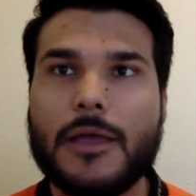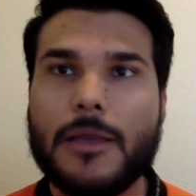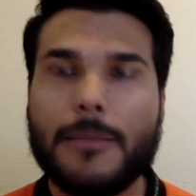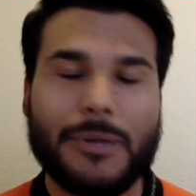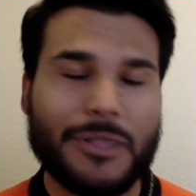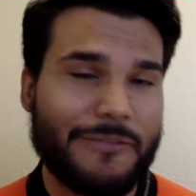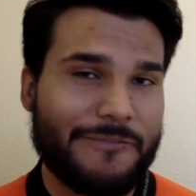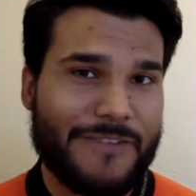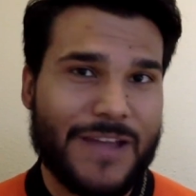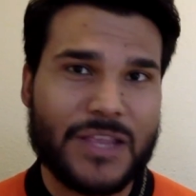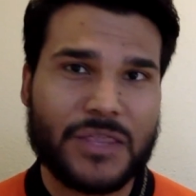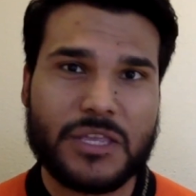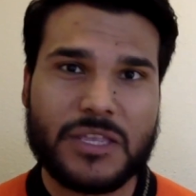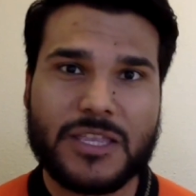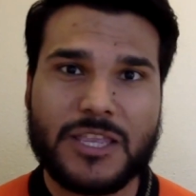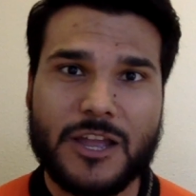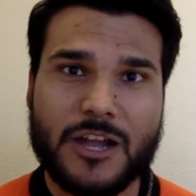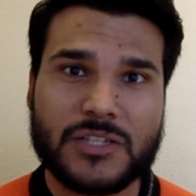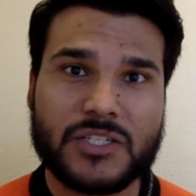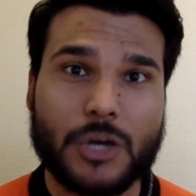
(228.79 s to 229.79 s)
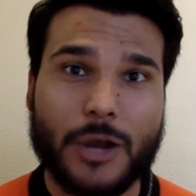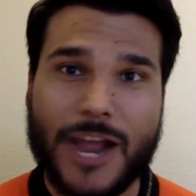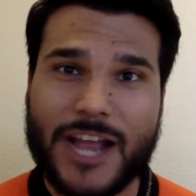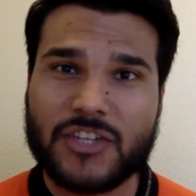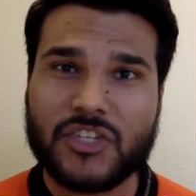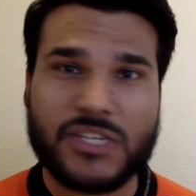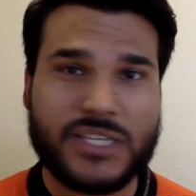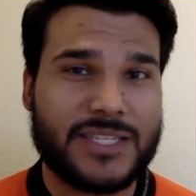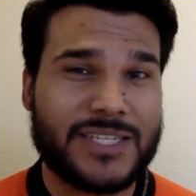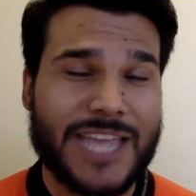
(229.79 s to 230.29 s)
But the fact that Ducks are
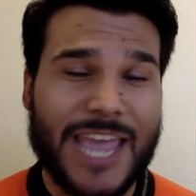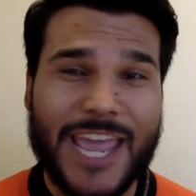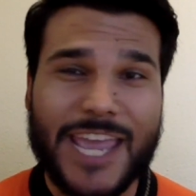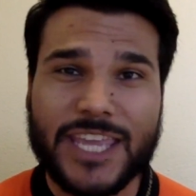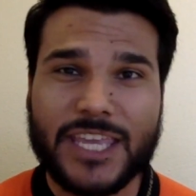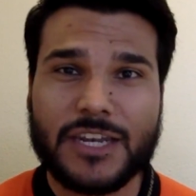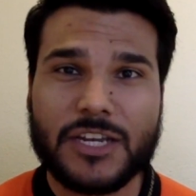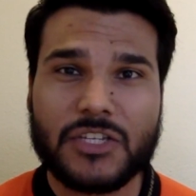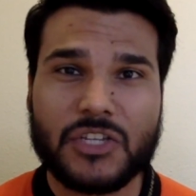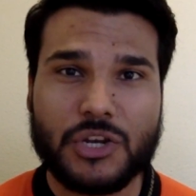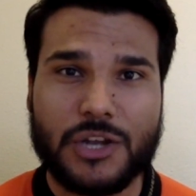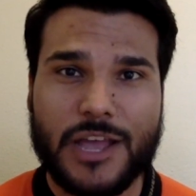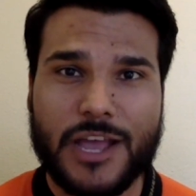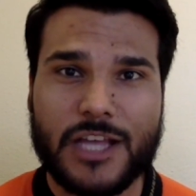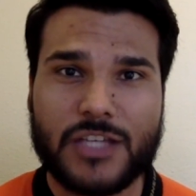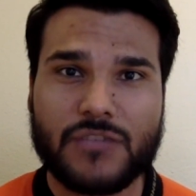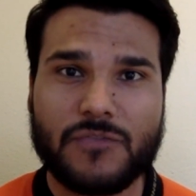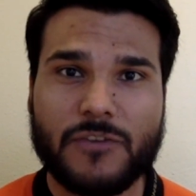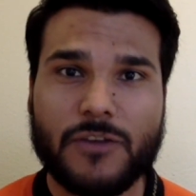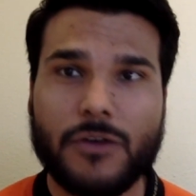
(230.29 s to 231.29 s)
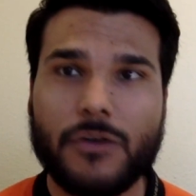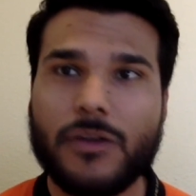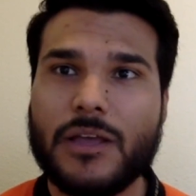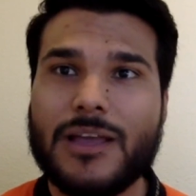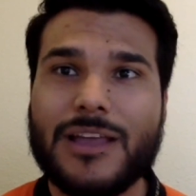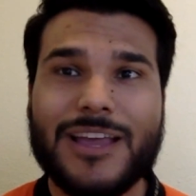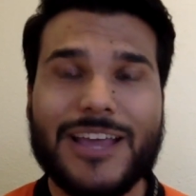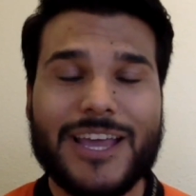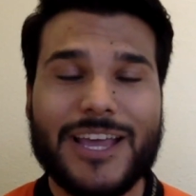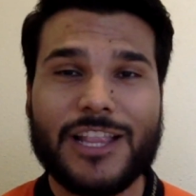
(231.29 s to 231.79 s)
actually taking it to Nashville,
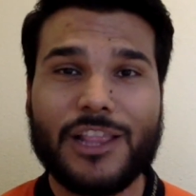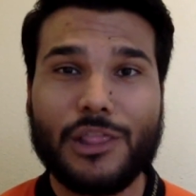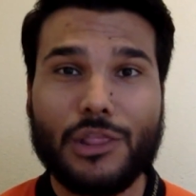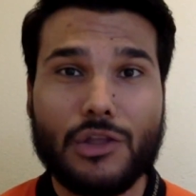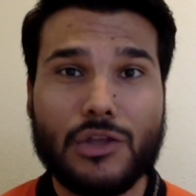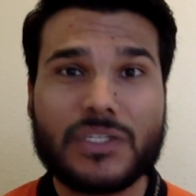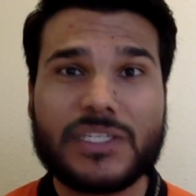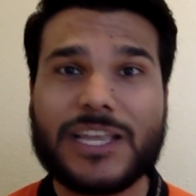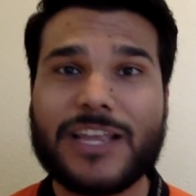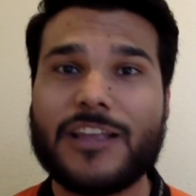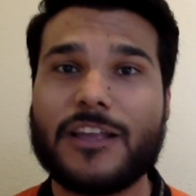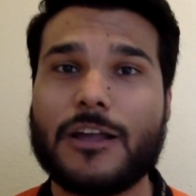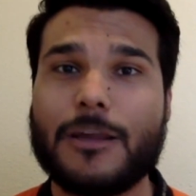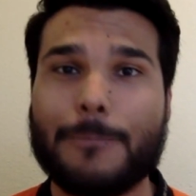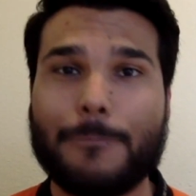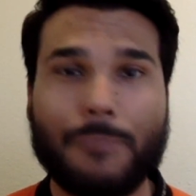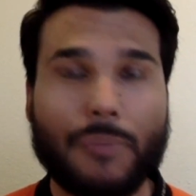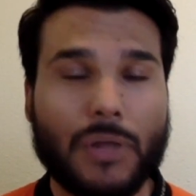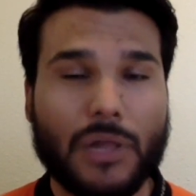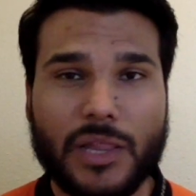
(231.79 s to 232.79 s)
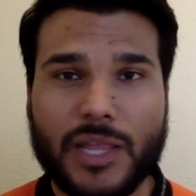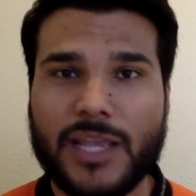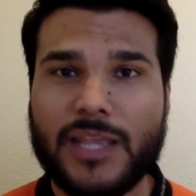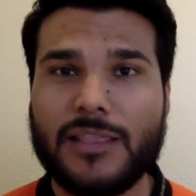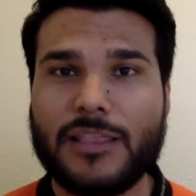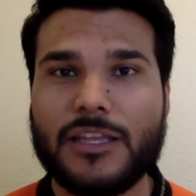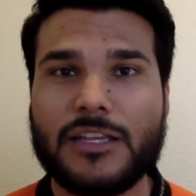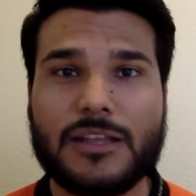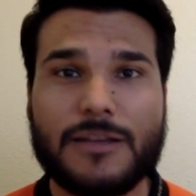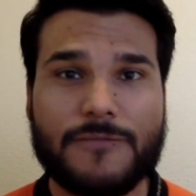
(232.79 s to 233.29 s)
it looks like a
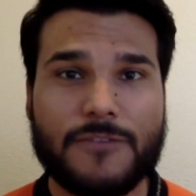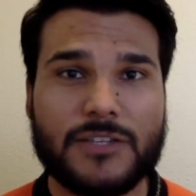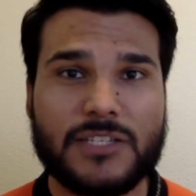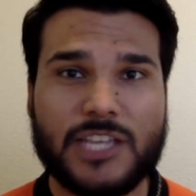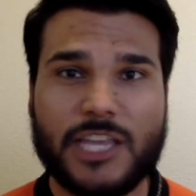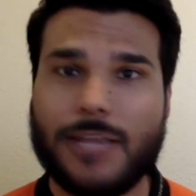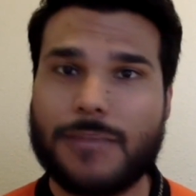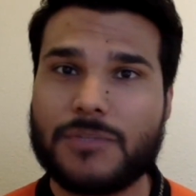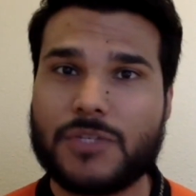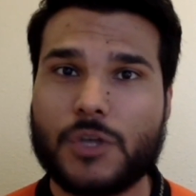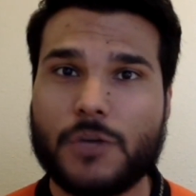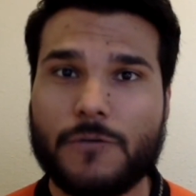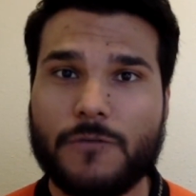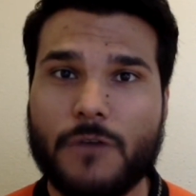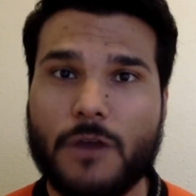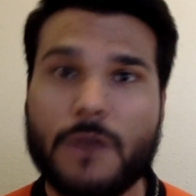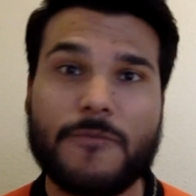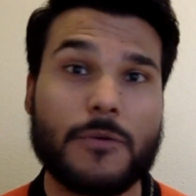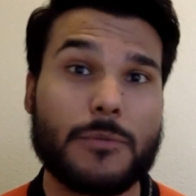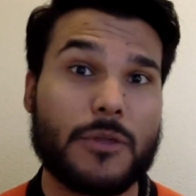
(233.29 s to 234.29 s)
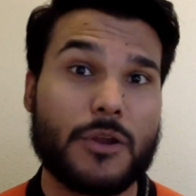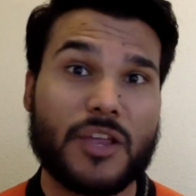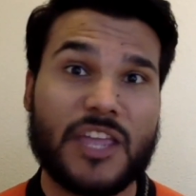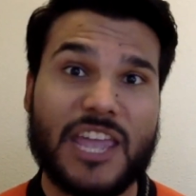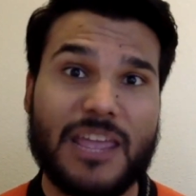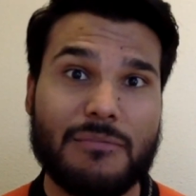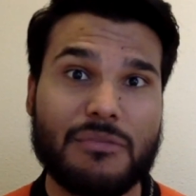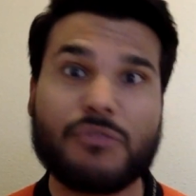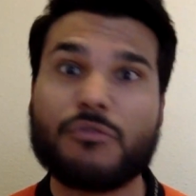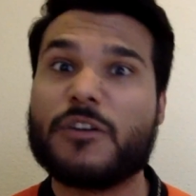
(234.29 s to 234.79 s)
completely different team so far from their
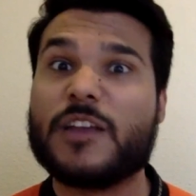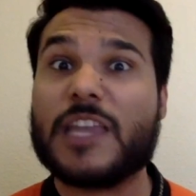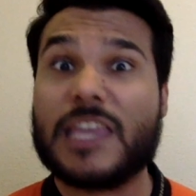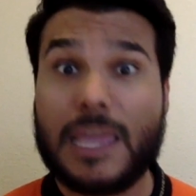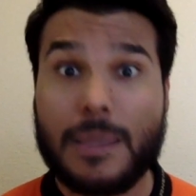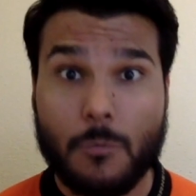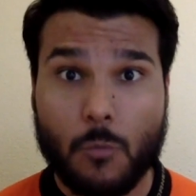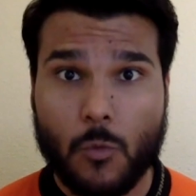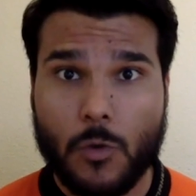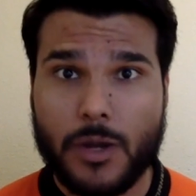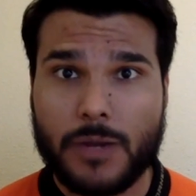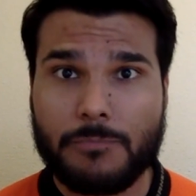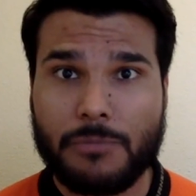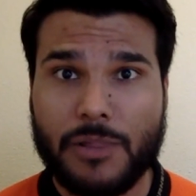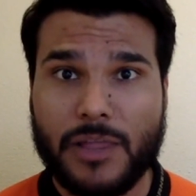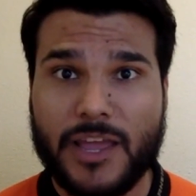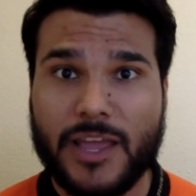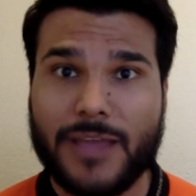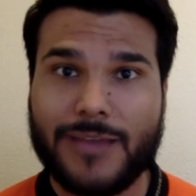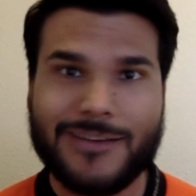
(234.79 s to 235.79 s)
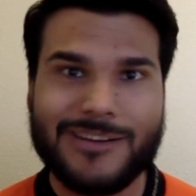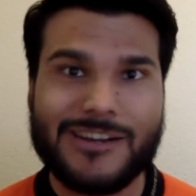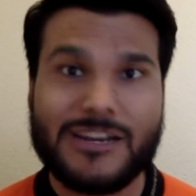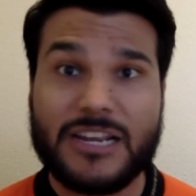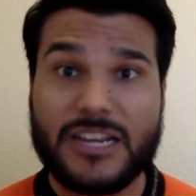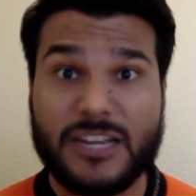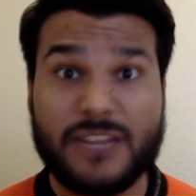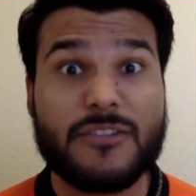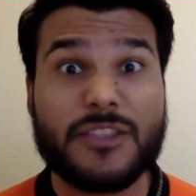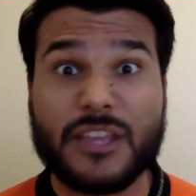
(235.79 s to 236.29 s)
Game 3 and Game 1 play,
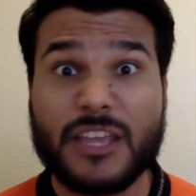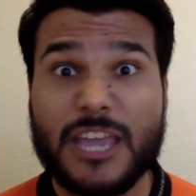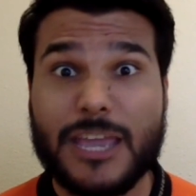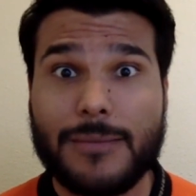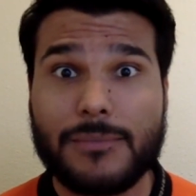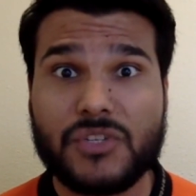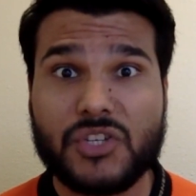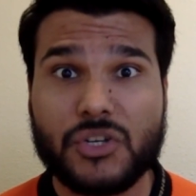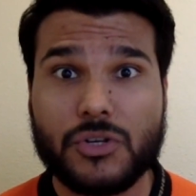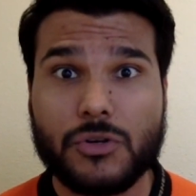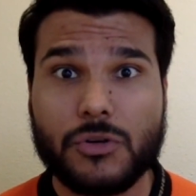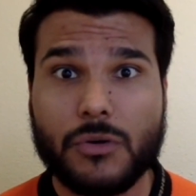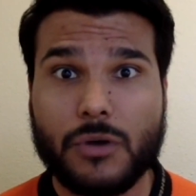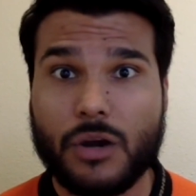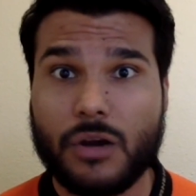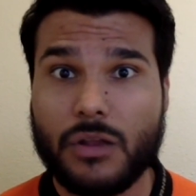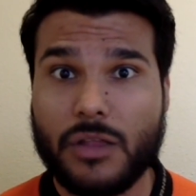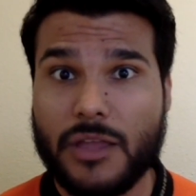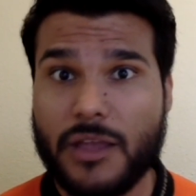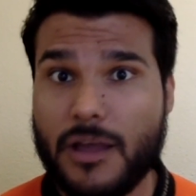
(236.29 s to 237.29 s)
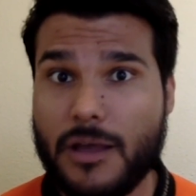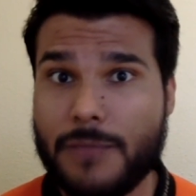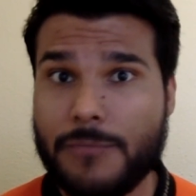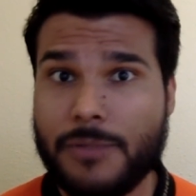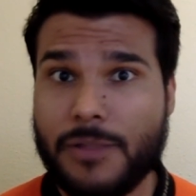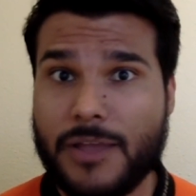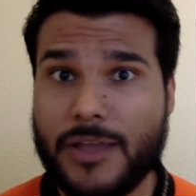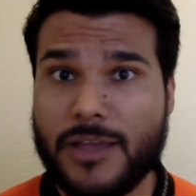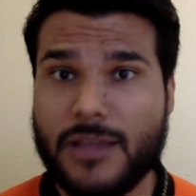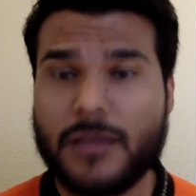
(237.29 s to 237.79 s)
and even the Game 2 early on
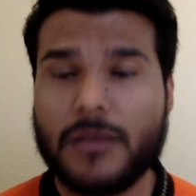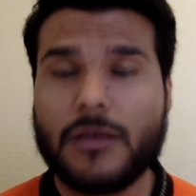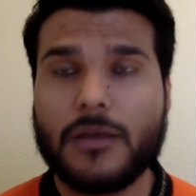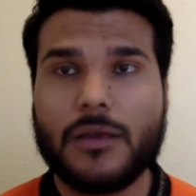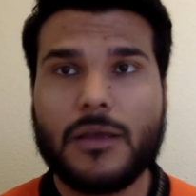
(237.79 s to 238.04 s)
play.